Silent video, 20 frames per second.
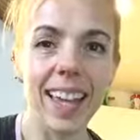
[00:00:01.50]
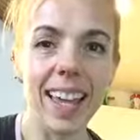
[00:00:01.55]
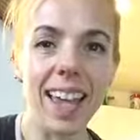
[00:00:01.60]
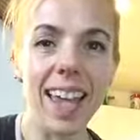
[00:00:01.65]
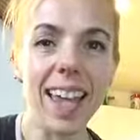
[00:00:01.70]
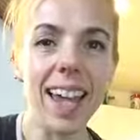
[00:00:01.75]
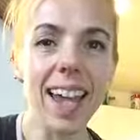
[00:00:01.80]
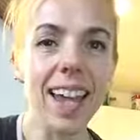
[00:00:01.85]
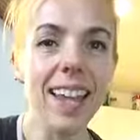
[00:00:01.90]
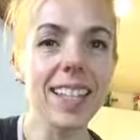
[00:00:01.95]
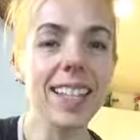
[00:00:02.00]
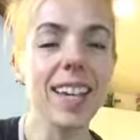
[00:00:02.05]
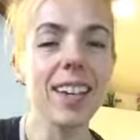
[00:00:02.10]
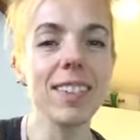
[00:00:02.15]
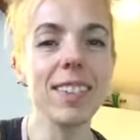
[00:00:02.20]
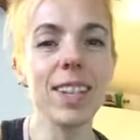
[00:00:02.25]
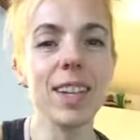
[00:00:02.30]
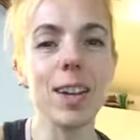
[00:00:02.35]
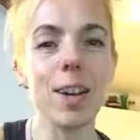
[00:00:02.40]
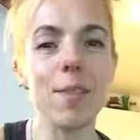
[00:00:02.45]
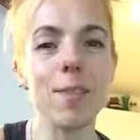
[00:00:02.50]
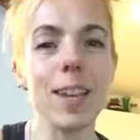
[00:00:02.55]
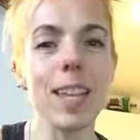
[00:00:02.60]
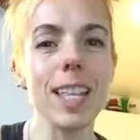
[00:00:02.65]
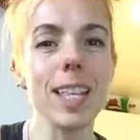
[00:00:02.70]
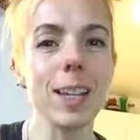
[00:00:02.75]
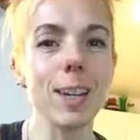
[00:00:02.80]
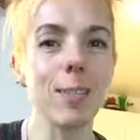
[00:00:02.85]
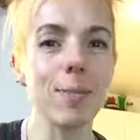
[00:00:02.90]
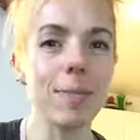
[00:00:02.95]
guys, how's it going?
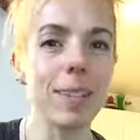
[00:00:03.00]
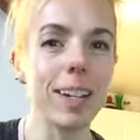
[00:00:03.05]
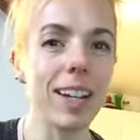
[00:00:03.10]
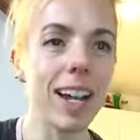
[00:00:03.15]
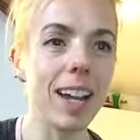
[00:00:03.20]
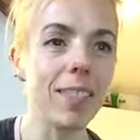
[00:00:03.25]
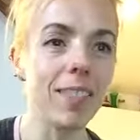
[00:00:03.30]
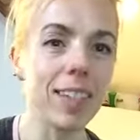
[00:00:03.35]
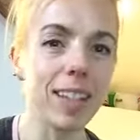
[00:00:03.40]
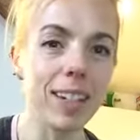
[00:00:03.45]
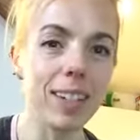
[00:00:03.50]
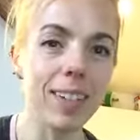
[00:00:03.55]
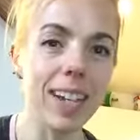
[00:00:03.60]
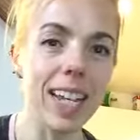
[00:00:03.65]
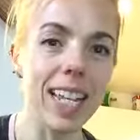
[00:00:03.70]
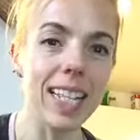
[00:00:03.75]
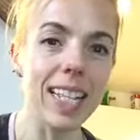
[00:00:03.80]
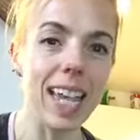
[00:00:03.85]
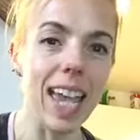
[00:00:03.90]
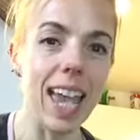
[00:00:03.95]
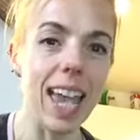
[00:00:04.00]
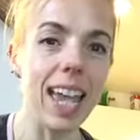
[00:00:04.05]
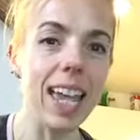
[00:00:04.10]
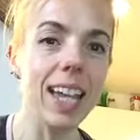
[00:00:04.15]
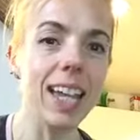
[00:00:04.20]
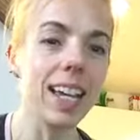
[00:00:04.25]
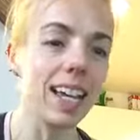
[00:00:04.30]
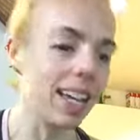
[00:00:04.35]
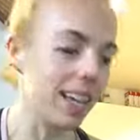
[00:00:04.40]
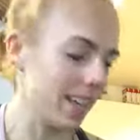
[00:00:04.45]
Hope you're having a great day.
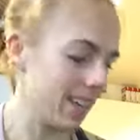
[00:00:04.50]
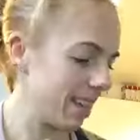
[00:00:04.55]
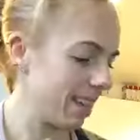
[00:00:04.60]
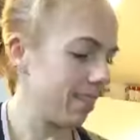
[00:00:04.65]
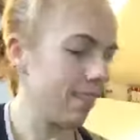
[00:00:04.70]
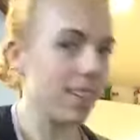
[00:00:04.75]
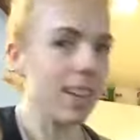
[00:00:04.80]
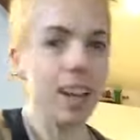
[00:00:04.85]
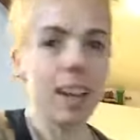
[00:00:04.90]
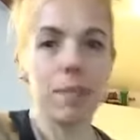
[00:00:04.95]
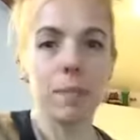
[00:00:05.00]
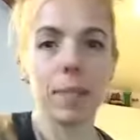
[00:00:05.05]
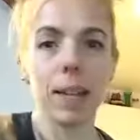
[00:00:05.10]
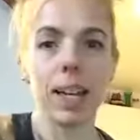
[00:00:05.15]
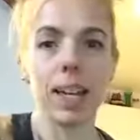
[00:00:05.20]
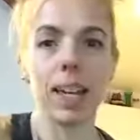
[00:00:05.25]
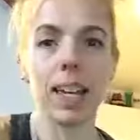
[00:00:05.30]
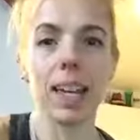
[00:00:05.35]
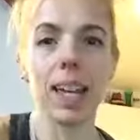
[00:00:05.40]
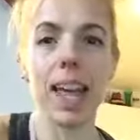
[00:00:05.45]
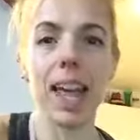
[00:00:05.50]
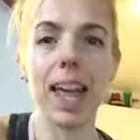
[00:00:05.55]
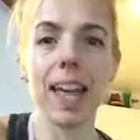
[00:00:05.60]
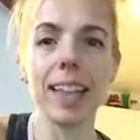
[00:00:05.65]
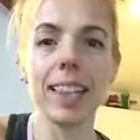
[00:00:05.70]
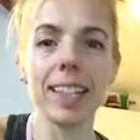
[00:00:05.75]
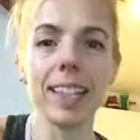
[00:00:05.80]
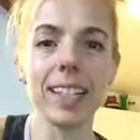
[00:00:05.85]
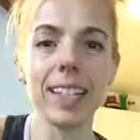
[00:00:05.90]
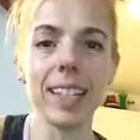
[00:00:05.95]
Got my
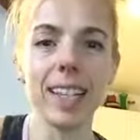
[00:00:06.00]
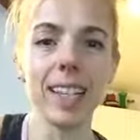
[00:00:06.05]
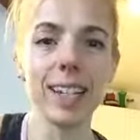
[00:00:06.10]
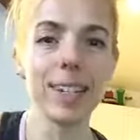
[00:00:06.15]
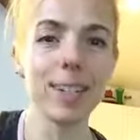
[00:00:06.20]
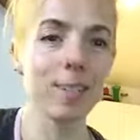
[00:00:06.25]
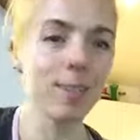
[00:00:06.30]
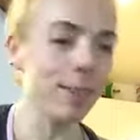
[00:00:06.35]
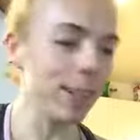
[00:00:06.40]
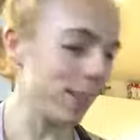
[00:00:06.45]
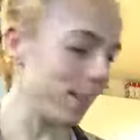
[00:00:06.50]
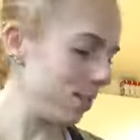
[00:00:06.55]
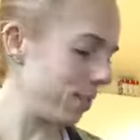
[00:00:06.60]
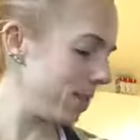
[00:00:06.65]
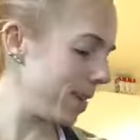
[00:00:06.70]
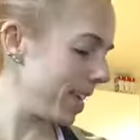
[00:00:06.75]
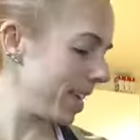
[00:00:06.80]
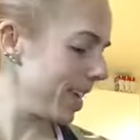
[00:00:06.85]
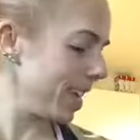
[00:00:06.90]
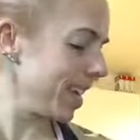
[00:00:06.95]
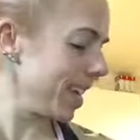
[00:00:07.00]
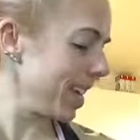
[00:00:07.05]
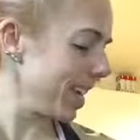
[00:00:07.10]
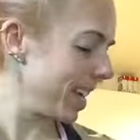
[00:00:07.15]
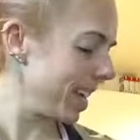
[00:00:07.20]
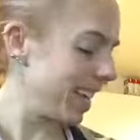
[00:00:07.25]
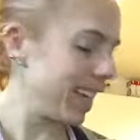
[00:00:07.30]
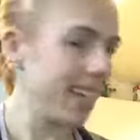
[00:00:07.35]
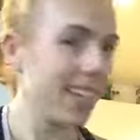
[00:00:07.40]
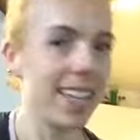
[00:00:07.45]
Ellen here with me.
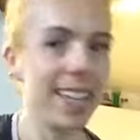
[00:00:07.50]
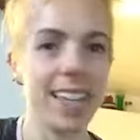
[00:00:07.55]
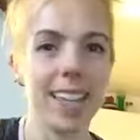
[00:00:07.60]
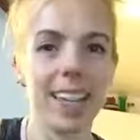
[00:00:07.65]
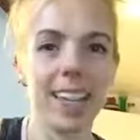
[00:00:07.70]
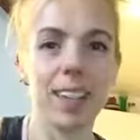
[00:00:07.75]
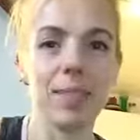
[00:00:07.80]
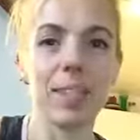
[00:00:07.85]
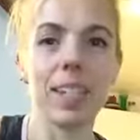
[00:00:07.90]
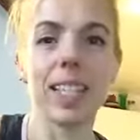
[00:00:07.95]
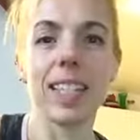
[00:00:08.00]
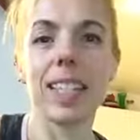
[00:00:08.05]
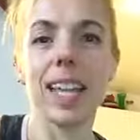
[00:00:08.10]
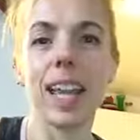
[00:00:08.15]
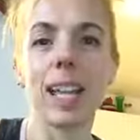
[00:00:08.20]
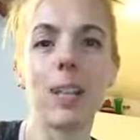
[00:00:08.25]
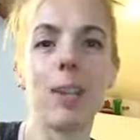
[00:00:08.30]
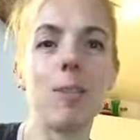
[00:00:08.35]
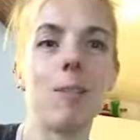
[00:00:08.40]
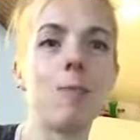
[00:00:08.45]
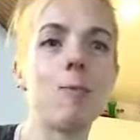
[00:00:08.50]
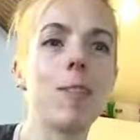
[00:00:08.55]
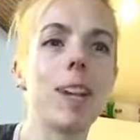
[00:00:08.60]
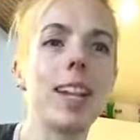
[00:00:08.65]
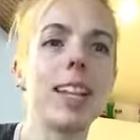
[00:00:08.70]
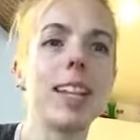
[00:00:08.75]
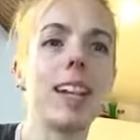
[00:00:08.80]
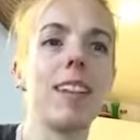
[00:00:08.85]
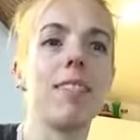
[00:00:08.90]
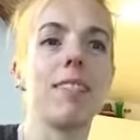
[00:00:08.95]
I'm just at home right
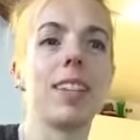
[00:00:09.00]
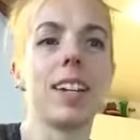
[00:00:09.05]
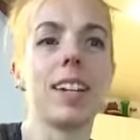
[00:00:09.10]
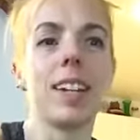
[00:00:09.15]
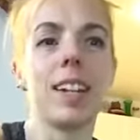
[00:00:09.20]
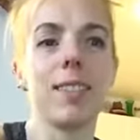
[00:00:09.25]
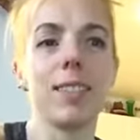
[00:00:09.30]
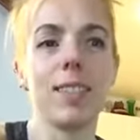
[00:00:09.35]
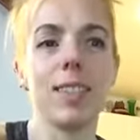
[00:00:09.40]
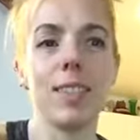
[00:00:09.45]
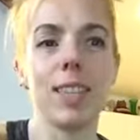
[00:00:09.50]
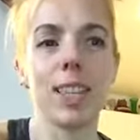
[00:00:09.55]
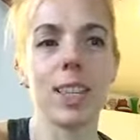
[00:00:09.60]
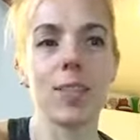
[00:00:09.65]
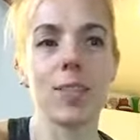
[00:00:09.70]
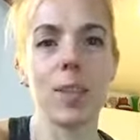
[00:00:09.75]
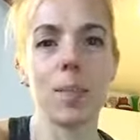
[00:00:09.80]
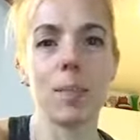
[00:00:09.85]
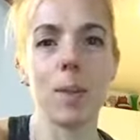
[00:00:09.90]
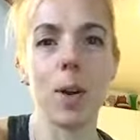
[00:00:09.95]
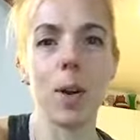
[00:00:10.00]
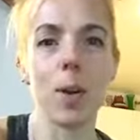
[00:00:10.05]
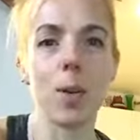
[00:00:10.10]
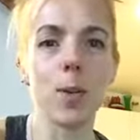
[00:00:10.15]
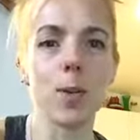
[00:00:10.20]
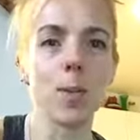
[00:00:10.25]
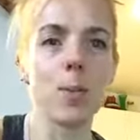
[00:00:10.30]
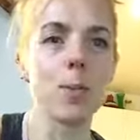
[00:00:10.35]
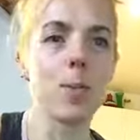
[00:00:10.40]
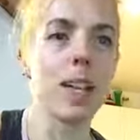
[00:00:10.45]
now. Figured I would do this from
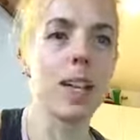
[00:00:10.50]
home